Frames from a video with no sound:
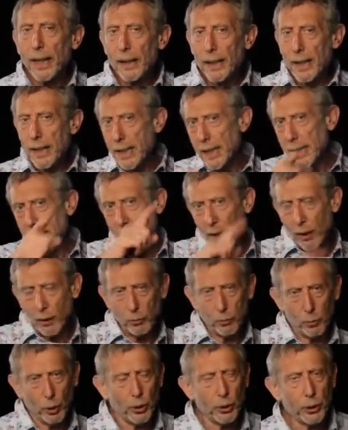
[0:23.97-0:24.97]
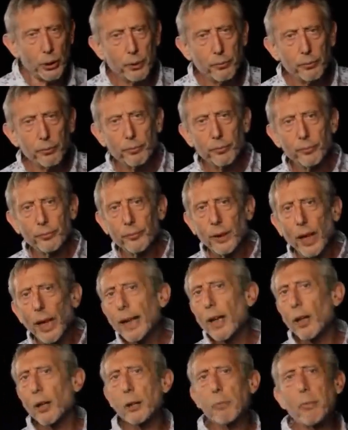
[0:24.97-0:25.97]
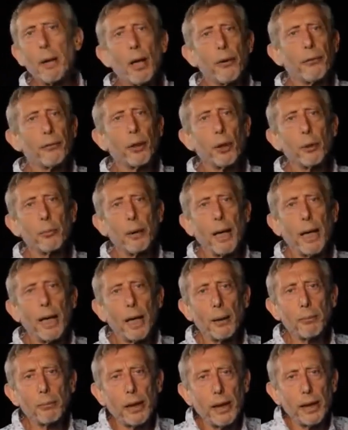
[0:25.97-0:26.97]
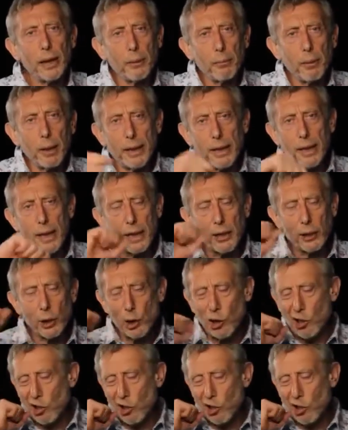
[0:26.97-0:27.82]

This is how it was. I go to the bathroom and I'm cleaning my teeth.